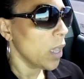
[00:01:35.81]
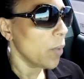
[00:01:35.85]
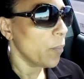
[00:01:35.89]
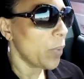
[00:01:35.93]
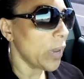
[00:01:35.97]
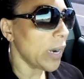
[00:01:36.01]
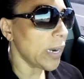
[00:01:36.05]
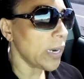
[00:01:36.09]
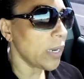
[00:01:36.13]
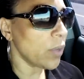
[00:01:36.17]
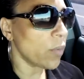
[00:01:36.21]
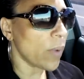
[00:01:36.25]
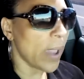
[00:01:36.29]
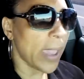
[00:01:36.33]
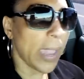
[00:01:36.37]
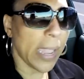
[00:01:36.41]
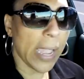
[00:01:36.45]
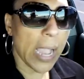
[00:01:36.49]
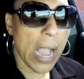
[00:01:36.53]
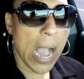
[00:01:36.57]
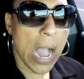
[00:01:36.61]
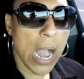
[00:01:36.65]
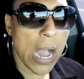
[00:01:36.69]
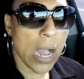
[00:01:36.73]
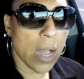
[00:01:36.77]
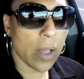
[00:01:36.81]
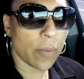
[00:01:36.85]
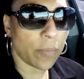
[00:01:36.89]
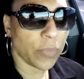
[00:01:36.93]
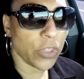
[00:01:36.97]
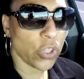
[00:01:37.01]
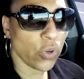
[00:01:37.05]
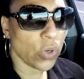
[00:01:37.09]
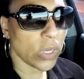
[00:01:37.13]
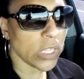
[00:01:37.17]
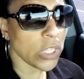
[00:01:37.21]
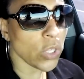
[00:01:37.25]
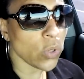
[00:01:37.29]
But anyway,
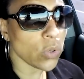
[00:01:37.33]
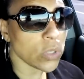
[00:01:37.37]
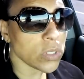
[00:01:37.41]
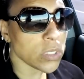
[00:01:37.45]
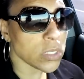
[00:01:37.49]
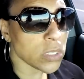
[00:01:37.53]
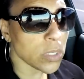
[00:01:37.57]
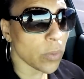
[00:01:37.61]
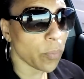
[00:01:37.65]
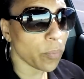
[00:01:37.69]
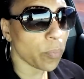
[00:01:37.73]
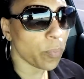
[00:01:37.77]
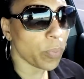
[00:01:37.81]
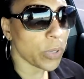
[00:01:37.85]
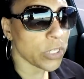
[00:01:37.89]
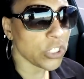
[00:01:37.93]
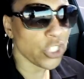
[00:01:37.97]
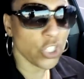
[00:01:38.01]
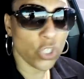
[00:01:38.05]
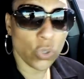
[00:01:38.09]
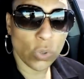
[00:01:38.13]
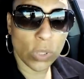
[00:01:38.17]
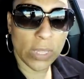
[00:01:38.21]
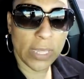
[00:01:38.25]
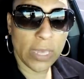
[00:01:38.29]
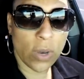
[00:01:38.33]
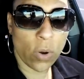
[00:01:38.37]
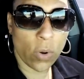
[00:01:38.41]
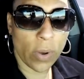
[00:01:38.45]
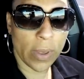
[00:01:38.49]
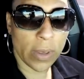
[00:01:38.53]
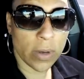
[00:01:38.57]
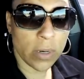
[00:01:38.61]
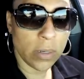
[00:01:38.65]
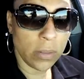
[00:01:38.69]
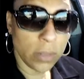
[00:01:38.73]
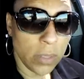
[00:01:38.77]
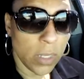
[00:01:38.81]
you can use patchouli
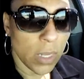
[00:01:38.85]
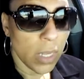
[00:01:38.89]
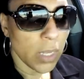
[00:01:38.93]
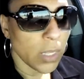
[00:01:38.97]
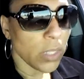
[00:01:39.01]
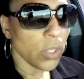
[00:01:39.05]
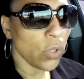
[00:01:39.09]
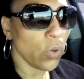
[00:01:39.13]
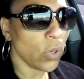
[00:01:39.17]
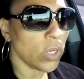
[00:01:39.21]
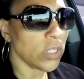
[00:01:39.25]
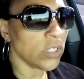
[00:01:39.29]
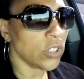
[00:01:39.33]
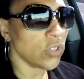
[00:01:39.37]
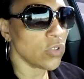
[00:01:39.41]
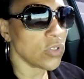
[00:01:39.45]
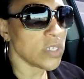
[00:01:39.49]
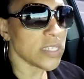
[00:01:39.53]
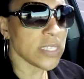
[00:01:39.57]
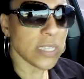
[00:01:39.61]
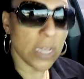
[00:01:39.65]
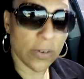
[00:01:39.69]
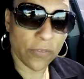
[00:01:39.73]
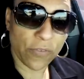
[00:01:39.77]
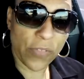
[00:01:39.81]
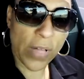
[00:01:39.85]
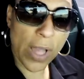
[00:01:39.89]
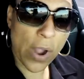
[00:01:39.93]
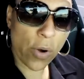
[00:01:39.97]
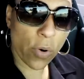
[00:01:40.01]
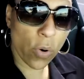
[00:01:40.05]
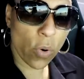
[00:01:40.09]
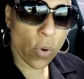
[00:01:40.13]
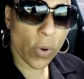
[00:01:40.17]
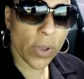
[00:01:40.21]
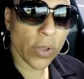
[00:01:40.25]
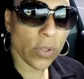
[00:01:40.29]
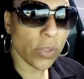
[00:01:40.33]
oil, you can use
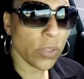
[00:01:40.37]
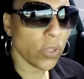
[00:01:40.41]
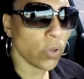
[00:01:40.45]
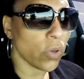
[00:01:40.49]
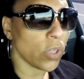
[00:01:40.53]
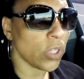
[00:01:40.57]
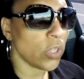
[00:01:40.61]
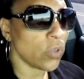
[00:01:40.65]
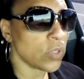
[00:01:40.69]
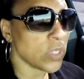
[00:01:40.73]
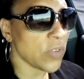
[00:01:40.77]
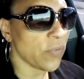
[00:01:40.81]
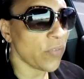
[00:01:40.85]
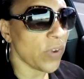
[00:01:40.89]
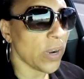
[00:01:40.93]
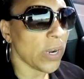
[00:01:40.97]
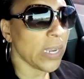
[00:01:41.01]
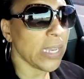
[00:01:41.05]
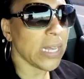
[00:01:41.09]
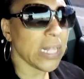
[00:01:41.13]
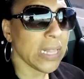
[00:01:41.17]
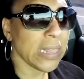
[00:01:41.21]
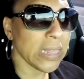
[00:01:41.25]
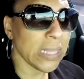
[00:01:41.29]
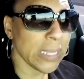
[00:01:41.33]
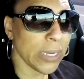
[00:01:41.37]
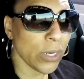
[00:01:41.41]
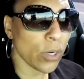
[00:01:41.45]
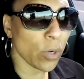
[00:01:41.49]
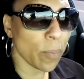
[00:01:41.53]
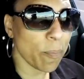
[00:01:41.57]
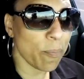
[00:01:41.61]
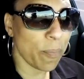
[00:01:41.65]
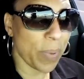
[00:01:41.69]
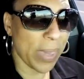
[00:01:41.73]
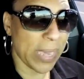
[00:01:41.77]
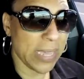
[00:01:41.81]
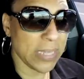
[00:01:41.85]
sunflower oil, you can use a very clear
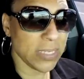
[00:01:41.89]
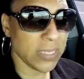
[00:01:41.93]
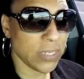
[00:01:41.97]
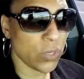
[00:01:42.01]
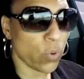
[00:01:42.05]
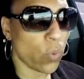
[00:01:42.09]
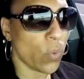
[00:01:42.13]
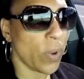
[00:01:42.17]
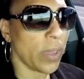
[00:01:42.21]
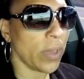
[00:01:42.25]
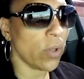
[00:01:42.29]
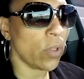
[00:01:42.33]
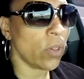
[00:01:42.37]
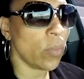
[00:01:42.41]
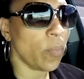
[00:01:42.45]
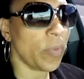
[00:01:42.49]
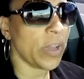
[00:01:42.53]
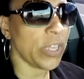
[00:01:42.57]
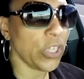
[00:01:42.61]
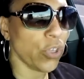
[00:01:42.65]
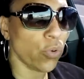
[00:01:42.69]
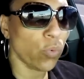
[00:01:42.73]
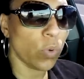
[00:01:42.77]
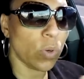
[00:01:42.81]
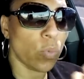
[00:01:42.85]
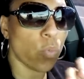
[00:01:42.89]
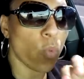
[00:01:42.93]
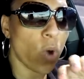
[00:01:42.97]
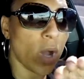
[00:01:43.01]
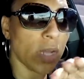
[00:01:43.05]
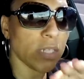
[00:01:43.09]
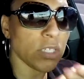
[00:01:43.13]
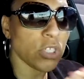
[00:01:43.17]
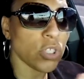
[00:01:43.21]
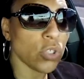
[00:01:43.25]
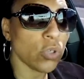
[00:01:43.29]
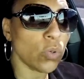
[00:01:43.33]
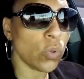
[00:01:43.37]
based oil, but you would
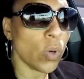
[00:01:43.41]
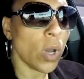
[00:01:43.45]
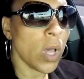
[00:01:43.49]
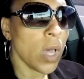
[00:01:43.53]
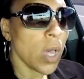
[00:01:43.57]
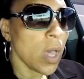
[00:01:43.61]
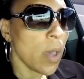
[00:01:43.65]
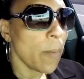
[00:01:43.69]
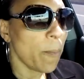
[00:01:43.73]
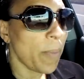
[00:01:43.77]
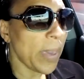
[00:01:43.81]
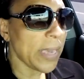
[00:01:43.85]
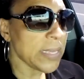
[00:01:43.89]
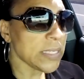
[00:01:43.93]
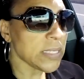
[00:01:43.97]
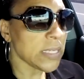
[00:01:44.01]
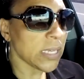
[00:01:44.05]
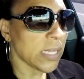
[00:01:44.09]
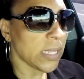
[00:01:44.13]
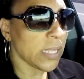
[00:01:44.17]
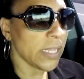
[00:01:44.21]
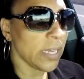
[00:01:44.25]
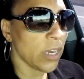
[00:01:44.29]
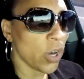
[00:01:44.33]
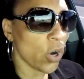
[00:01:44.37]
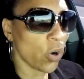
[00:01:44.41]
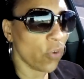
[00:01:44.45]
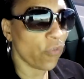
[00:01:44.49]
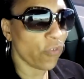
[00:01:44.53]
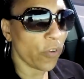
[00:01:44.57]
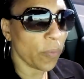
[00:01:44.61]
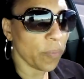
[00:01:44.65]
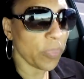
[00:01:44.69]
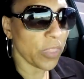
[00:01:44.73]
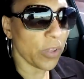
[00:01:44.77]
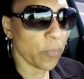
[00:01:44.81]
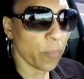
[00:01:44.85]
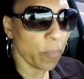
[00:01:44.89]
want to basically go
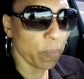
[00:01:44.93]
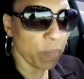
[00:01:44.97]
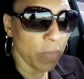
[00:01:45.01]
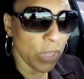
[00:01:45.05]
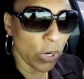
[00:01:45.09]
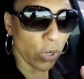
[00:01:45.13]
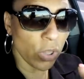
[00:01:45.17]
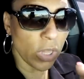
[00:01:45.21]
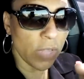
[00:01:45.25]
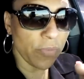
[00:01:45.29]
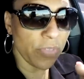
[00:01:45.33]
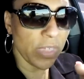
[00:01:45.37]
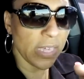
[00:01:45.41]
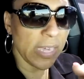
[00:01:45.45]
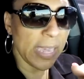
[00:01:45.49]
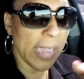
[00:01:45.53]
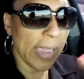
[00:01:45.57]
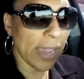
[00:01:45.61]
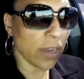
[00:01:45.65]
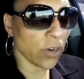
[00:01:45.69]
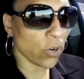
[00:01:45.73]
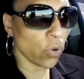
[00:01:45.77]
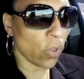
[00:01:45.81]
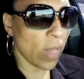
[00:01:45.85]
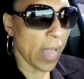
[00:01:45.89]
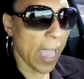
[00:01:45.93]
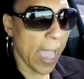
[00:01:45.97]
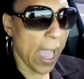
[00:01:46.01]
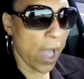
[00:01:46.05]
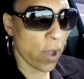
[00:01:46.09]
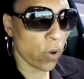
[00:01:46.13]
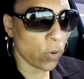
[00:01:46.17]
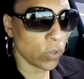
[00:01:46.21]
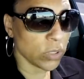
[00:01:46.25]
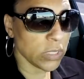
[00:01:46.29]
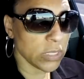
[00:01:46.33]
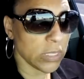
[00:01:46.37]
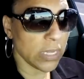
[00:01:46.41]
from the middle of the candle
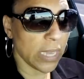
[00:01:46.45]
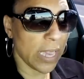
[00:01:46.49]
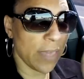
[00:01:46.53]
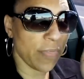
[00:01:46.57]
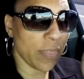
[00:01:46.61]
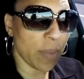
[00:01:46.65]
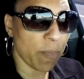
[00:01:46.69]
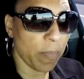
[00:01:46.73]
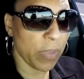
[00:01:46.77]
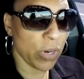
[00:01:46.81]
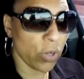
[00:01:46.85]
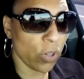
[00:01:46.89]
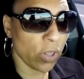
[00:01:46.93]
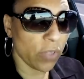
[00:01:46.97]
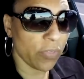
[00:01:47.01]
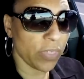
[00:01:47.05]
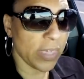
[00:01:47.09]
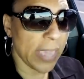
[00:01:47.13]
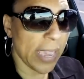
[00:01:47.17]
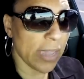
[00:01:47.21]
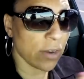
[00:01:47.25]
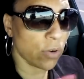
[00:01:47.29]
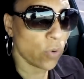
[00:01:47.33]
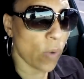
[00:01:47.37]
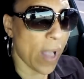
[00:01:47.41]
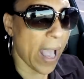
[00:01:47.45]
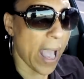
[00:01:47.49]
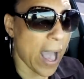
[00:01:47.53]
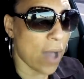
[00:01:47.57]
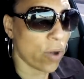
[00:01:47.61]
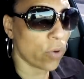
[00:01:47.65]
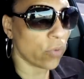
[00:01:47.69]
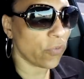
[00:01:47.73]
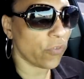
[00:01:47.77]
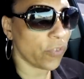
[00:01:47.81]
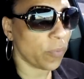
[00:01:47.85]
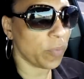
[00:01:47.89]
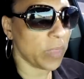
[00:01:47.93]
out and the middle of the candle
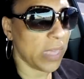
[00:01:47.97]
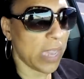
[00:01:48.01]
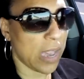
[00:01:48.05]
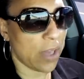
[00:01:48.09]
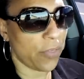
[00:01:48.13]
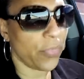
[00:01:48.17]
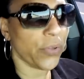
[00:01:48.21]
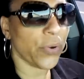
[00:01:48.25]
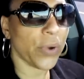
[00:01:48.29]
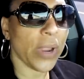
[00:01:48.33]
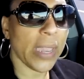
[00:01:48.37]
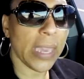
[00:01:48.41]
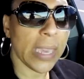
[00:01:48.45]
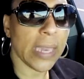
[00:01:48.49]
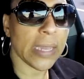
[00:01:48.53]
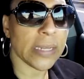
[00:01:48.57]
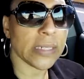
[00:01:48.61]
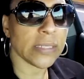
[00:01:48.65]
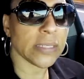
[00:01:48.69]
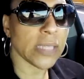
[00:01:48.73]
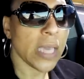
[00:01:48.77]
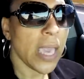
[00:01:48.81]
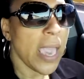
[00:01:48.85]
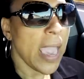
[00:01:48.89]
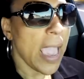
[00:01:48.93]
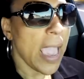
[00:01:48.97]
out from the other end,